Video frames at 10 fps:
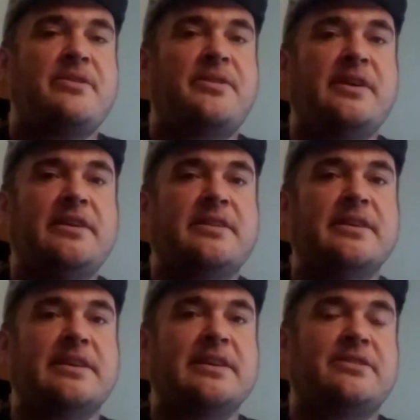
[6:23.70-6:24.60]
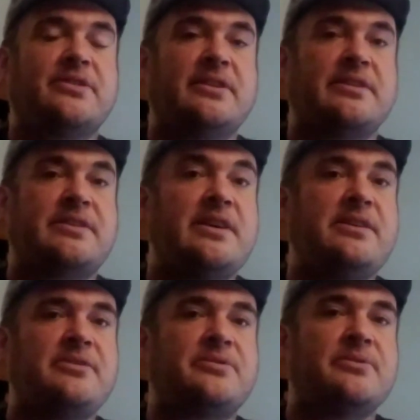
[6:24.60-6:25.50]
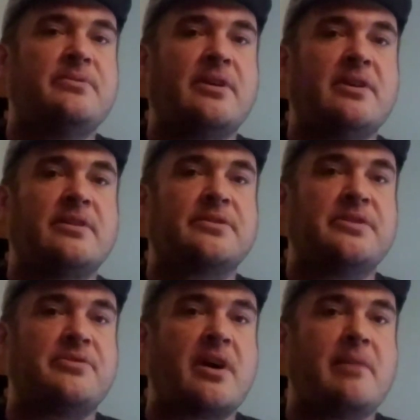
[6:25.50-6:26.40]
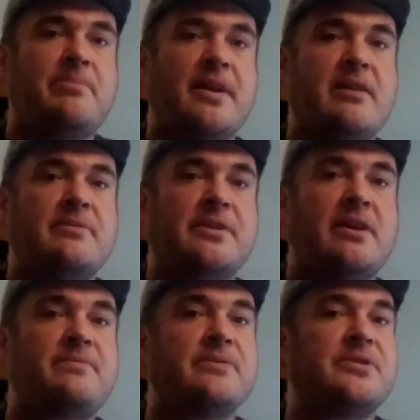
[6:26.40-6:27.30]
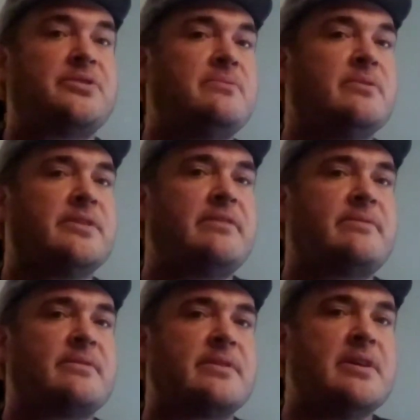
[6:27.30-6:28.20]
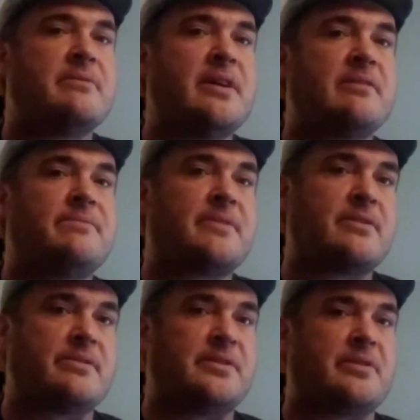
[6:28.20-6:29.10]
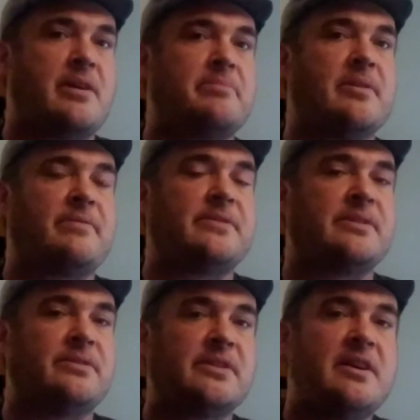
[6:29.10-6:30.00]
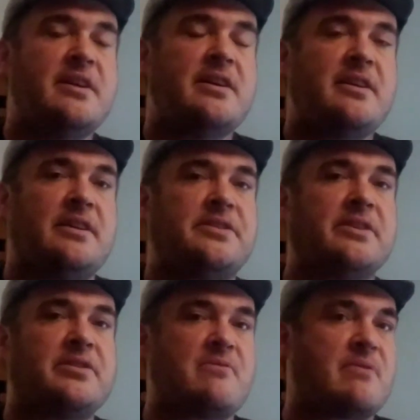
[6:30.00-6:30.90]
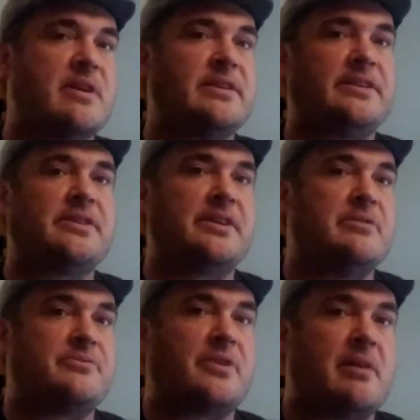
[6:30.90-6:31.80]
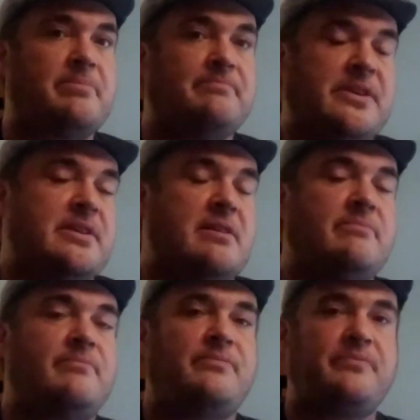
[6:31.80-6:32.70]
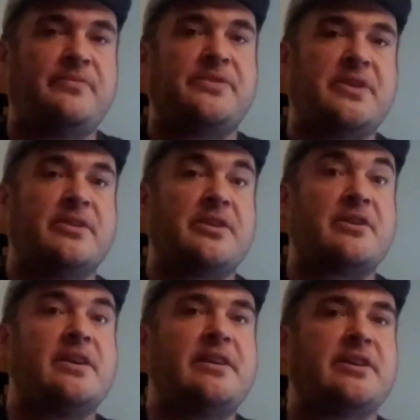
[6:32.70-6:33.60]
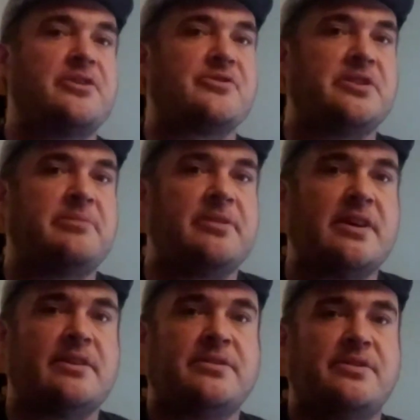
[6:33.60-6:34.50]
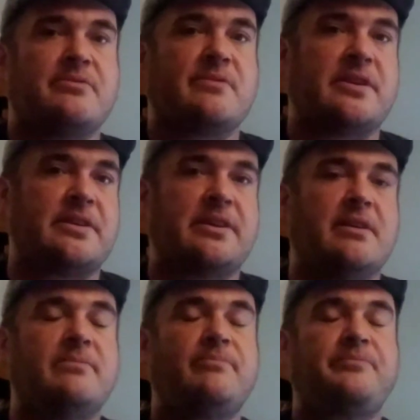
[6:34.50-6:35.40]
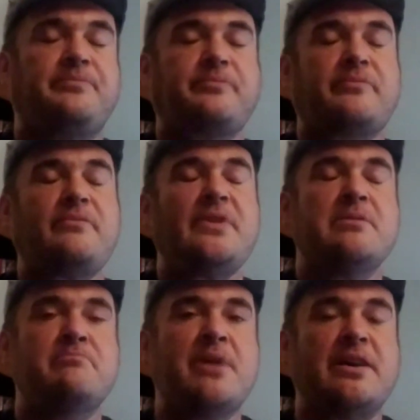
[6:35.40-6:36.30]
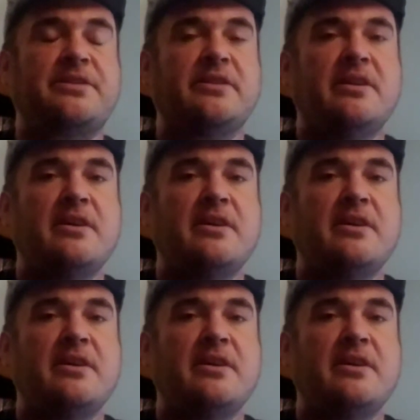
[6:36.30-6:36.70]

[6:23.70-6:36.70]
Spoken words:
think that it's going to take you too long to drop that one off, which you will never know how far the drop off is until you're ready to go drop, until you're hitting your GPS and you're ready to go. But